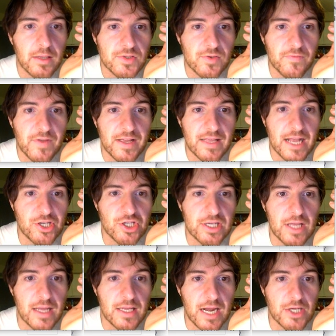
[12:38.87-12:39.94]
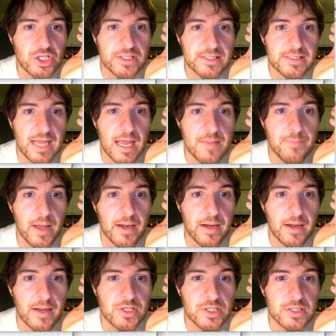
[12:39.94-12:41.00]
so if I can actually type on it,
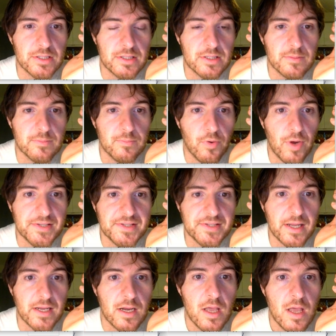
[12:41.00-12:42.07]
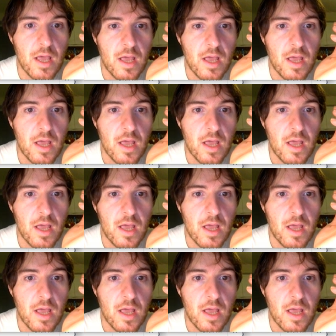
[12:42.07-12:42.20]
actually press on it.